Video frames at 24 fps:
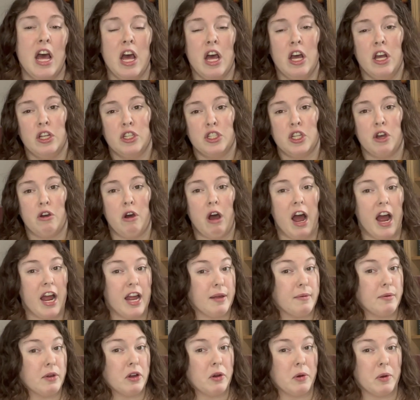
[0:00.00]
So I
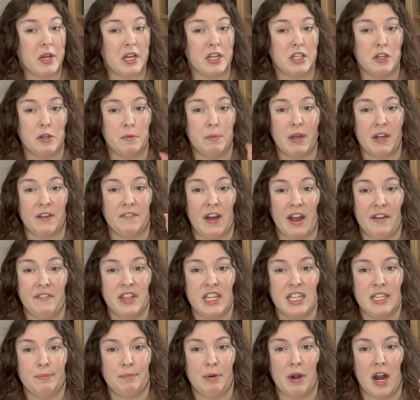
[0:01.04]
am going to pick 5 of
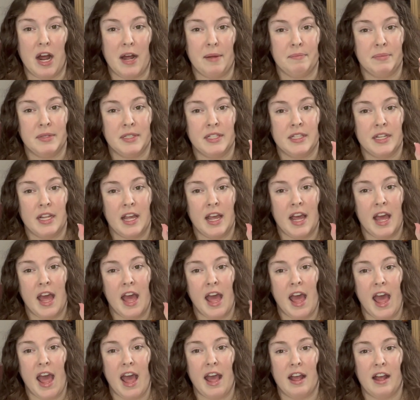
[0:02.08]
these prompts,
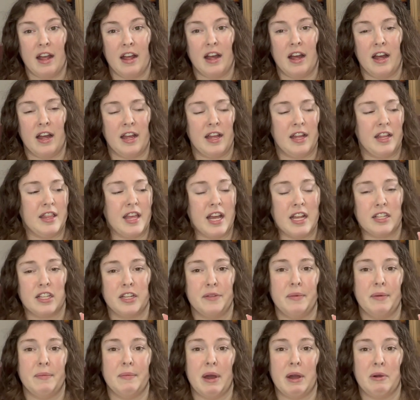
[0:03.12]
and that's going
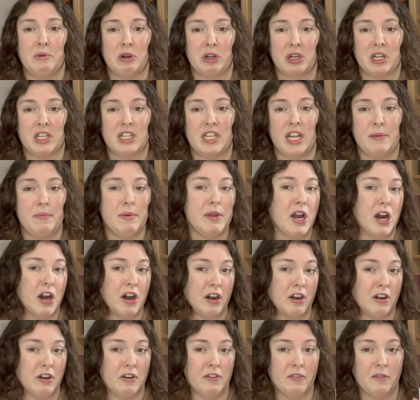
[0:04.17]
to be my work in
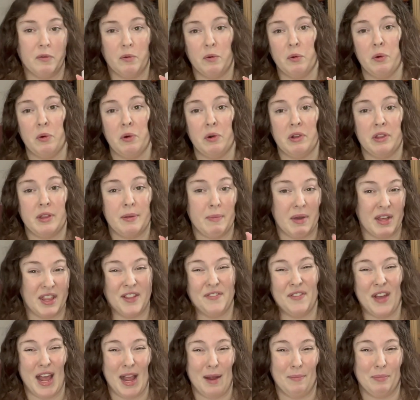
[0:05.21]
TBR for the month
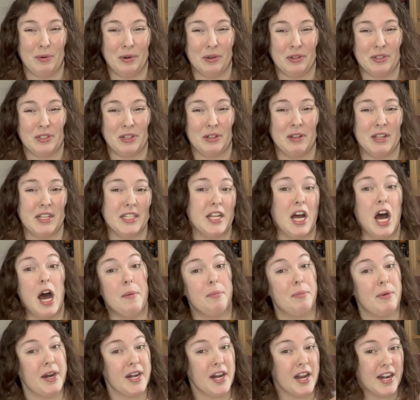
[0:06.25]
of April. So let's
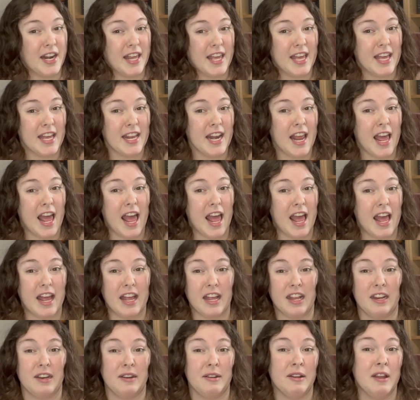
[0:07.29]
hop right on in
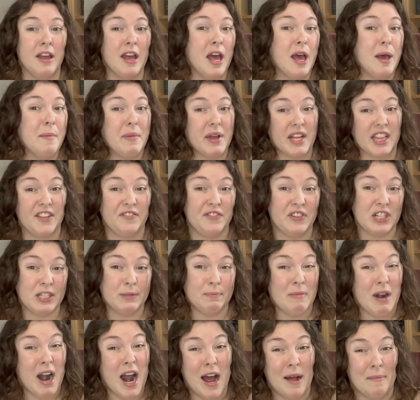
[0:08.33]
and pick the first
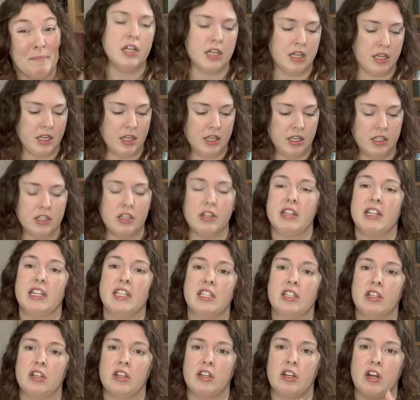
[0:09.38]
prompt. So
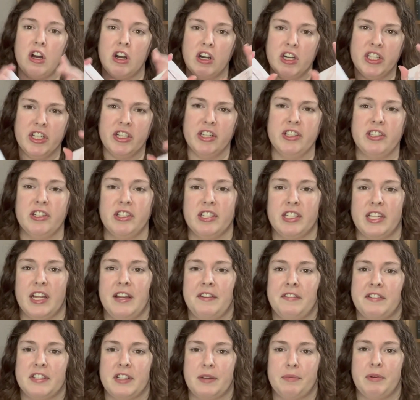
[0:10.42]
these cards are a little
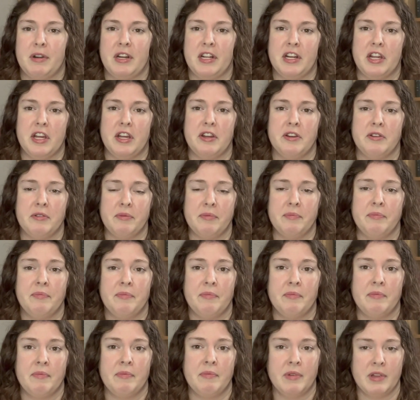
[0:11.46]
stiff because they're pretty new,
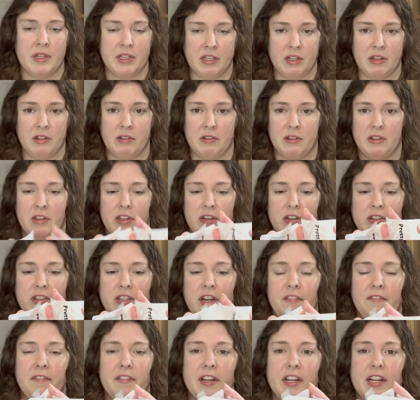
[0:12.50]
so they're
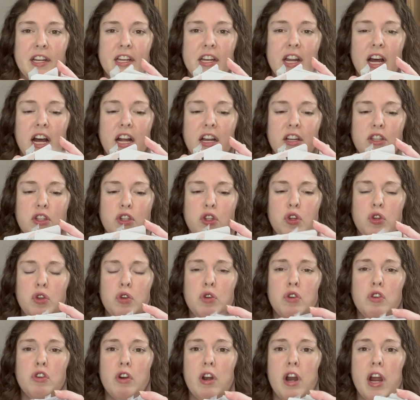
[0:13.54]
shuffling not
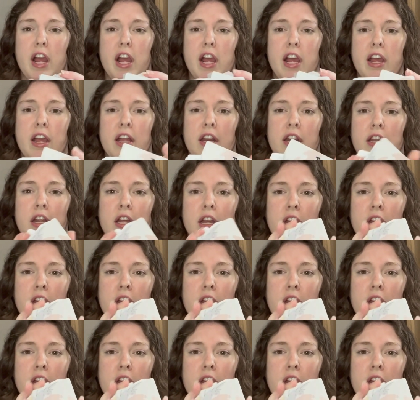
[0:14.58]
too great.